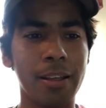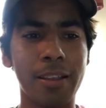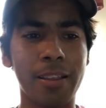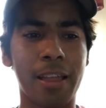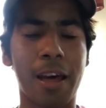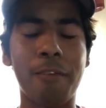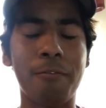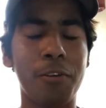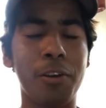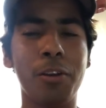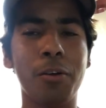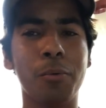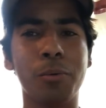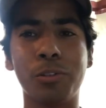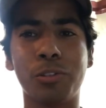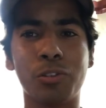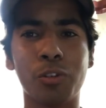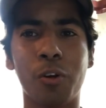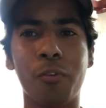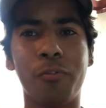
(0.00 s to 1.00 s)
that video
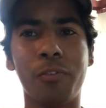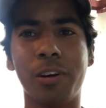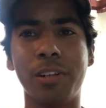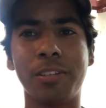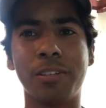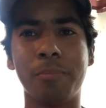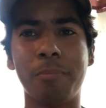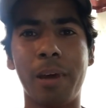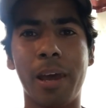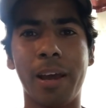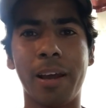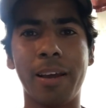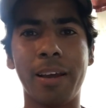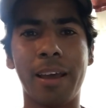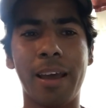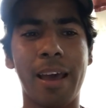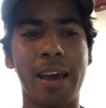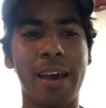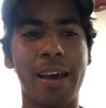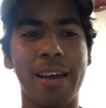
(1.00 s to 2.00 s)
was so fun to make,
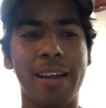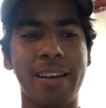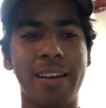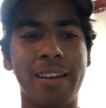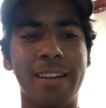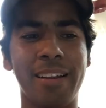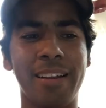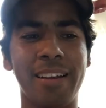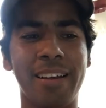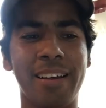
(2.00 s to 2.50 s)
and